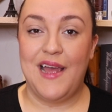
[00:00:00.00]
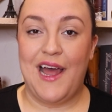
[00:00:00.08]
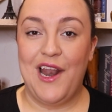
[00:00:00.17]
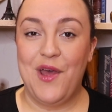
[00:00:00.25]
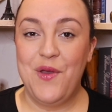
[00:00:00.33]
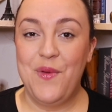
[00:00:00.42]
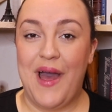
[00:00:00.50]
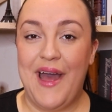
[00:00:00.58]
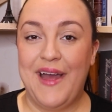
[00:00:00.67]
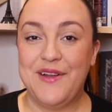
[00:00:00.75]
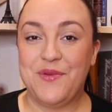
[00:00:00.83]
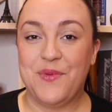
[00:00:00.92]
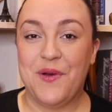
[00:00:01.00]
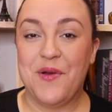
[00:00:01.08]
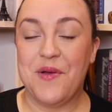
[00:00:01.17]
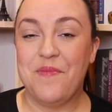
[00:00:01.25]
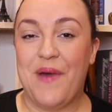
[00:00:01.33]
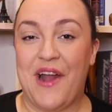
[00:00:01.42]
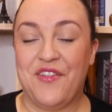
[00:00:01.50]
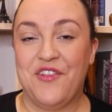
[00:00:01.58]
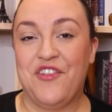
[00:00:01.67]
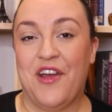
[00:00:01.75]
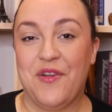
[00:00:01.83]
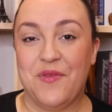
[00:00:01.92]
Hello and welcome back to the
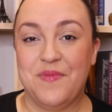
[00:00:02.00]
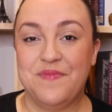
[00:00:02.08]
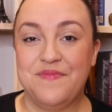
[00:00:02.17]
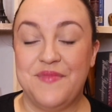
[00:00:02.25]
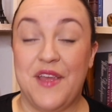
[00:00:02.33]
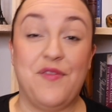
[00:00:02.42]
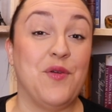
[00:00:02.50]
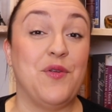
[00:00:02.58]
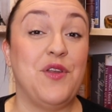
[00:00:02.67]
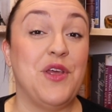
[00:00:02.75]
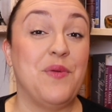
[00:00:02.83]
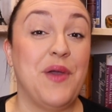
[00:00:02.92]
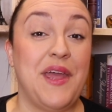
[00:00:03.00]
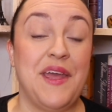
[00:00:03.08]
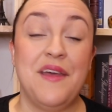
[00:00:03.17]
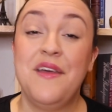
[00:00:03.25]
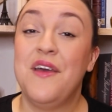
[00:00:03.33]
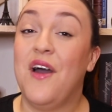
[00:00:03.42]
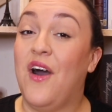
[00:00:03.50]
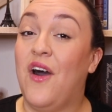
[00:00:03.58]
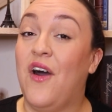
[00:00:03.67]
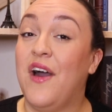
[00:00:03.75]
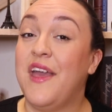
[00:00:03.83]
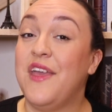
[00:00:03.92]
channel. If you're new here,
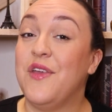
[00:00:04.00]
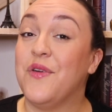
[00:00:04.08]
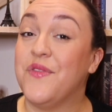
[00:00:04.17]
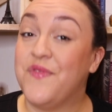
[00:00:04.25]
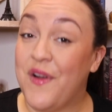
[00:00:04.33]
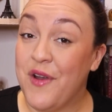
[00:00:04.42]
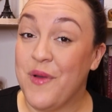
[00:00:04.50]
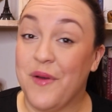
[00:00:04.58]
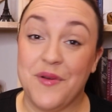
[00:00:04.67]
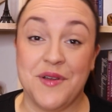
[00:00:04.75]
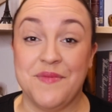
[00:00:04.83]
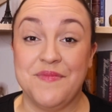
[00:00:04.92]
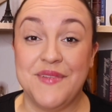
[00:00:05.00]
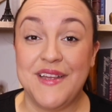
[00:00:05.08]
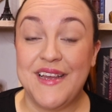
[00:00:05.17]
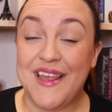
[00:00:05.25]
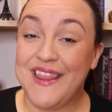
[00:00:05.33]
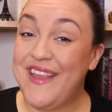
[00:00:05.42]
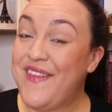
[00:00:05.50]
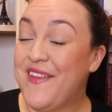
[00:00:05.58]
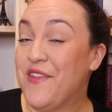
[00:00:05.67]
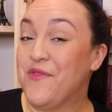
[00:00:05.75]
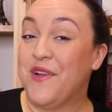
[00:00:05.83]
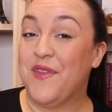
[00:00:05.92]
hi, you're very welcome. This
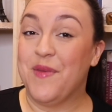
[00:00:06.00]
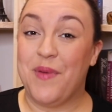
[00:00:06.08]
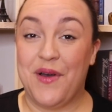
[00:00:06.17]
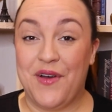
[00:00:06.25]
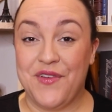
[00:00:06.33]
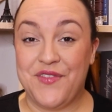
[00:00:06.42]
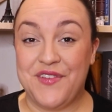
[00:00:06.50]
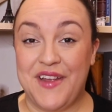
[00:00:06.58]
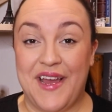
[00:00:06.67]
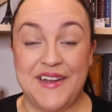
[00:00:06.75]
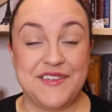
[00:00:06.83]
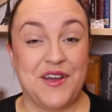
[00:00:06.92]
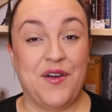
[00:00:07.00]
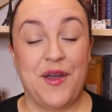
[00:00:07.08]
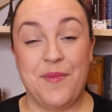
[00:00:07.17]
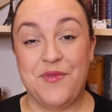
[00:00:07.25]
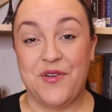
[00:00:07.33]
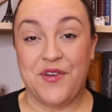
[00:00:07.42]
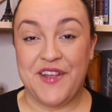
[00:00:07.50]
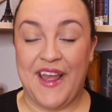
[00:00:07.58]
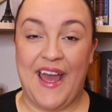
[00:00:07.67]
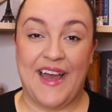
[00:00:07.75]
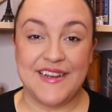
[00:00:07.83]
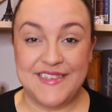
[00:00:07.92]
is Reading the Past and I'm Dr.
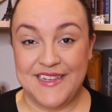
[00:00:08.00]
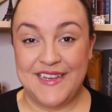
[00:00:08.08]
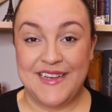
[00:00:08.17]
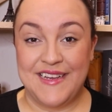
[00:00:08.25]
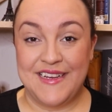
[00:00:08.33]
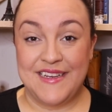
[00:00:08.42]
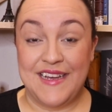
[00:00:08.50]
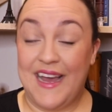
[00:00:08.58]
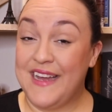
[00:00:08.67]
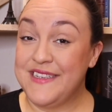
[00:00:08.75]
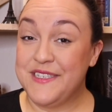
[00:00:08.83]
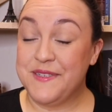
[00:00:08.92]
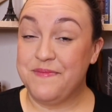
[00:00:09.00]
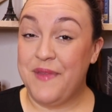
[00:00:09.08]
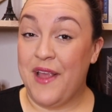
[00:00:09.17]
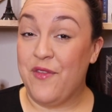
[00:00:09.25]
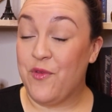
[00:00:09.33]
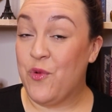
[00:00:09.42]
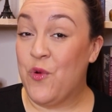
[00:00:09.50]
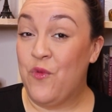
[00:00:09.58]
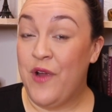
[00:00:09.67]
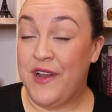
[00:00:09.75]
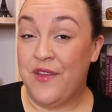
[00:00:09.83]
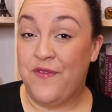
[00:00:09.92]
Kat. And it's
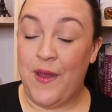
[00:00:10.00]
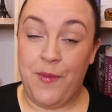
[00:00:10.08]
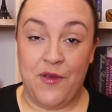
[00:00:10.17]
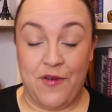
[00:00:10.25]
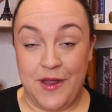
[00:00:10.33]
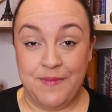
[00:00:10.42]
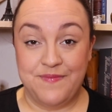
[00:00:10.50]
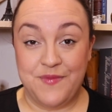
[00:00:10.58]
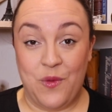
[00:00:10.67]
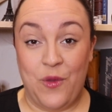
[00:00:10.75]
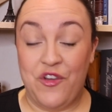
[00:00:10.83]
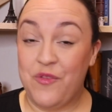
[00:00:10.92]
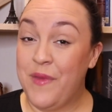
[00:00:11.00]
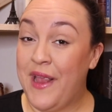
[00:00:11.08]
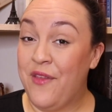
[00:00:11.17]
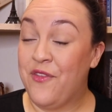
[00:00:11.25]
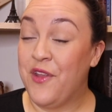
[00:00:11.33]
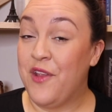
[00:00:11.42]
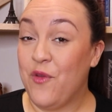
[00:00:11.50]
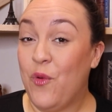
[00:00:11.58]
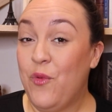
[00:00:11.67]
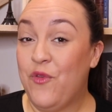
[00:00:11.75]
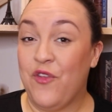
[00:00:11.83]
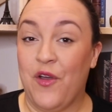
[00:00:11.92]
already February, which means that it's
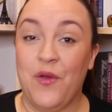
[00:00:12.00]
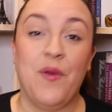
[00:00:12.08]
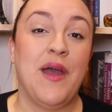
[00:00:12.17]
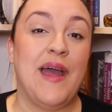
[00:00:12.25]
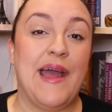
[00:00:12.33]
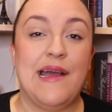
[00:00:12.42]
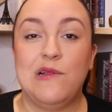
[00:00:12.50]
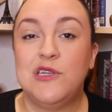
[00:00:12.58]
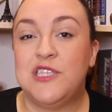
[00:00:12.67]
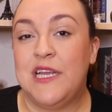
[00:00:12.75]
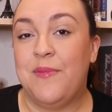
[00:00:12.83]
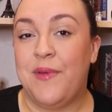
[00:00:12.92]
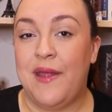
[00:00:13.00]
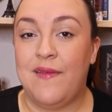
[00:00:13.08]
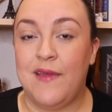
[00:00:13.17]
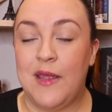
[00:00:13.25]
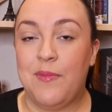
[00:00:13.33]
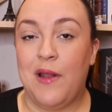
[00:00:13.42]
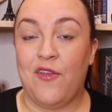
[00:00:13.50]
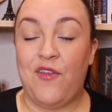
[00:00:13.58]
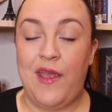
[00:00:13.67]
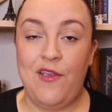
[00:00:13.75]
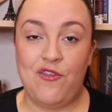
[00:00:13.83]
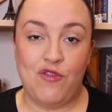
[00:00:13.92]
also LGBT+
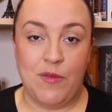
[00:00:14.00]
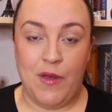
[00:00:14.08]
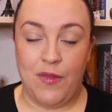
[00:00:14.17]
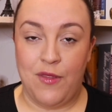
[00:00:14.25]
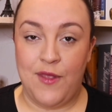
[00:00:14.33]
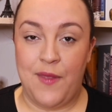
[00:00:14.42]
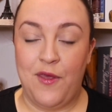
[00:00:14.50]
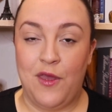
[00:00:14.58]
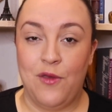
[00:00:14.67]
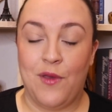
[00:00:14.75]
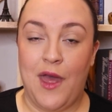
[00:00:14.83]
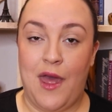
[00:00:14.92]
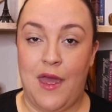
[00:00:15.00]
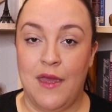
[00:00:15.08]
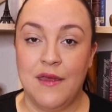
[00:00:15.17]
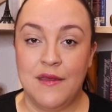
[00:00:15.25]
History Month in the UK.